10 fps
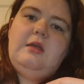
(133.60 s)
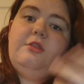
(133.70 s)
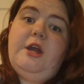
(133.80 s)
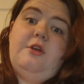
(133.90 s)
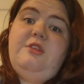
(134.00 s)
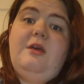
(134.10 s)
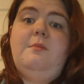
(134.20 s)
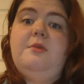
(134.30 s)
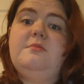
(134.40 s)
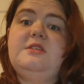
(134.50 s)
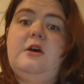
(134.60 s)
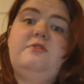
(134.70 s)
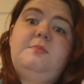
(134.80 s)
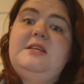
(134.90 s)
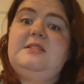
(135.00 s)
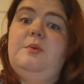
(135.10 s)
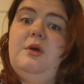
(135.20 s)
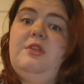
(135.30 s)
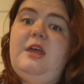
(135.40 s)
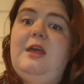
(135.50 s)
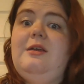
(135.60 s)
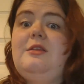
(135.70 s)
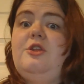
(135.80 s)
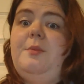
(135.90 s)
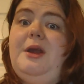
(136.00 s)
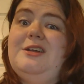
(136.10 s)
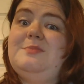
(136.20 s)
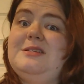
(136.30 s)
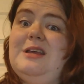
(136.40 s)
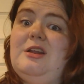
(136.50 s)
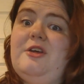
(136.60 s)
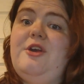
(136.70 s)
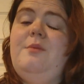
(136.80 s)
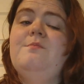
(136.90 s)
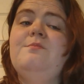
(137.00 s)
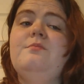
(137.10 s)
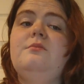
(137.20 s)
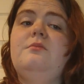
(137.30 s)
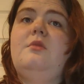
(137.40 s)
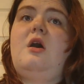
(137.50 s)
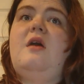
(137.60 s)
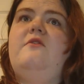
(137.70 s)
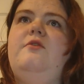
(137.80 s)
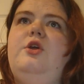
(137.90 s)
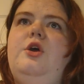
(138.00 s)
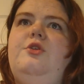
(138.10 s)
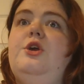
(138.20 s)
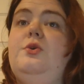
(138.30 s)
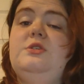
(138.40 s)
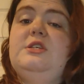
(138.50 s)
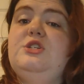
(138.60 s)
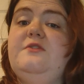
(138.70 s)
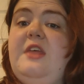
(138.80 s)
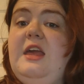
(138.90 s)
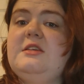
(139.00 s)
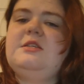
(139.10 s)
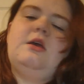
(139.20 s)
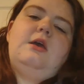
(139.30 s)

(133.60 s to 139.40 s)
themselves may see one thing and then their parents may see another, their usage of things.